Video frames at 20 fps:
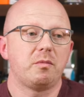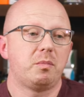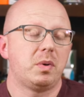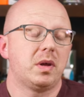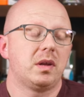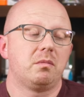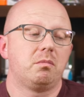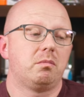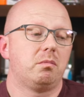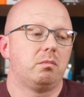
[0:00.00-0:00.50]
have
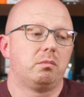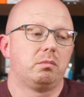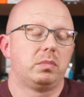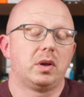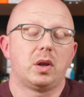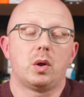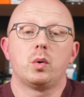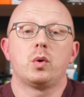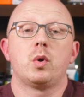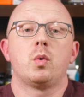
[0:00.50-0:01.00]
been
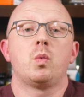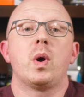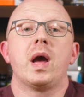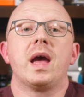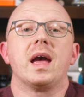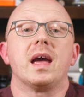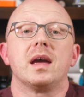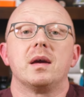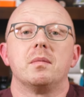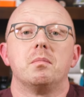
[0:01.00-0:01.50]
blown
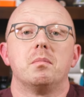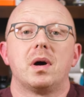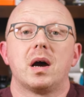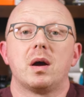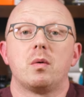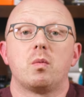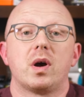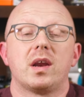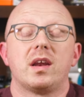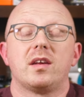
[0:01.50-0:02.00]
away
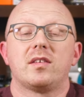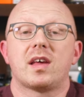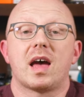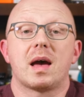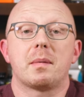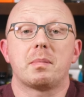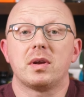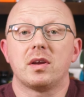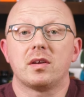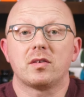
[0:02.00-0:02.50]
by what has
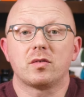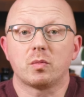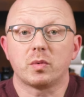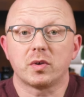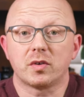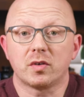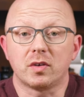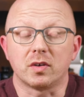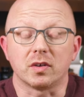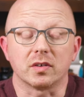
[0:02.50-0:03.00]
happened as a
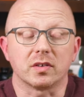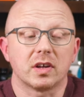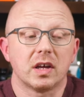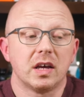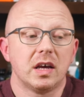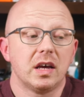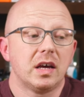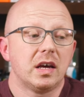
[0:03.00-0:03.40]
result.